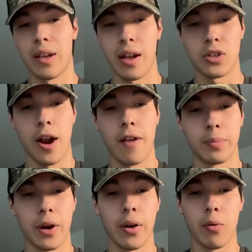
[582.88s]
Travis
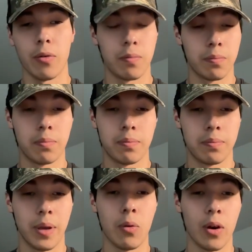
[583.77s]
Perry would have
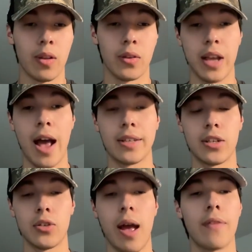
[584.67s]
been one of those guys
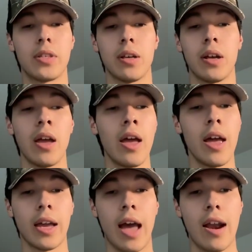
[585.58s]
that you have to
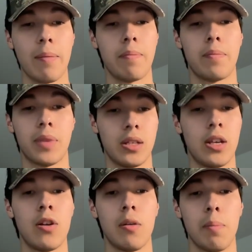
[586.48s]
kind of
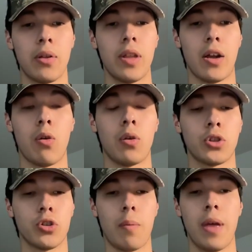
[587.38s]
continue to build that
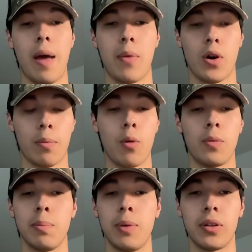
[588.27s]
culture up that Mark Pope
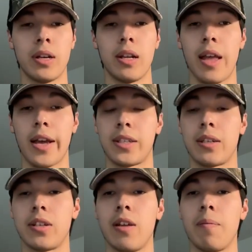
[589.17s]
is building in
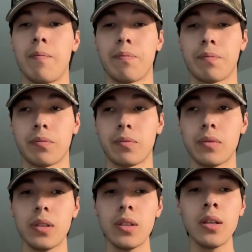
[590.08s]
Lexington.
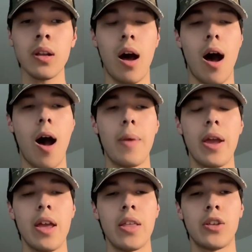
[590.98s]

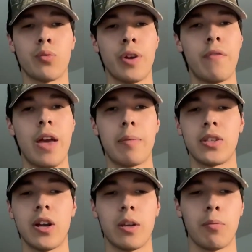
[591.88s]
In this revamped
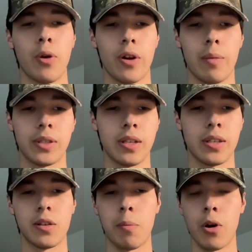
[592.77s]
Kentucky program since
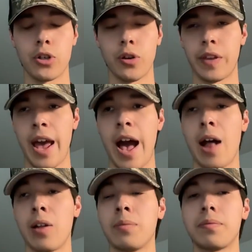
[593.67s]
the departure of
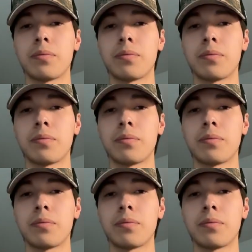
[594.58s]
Cal.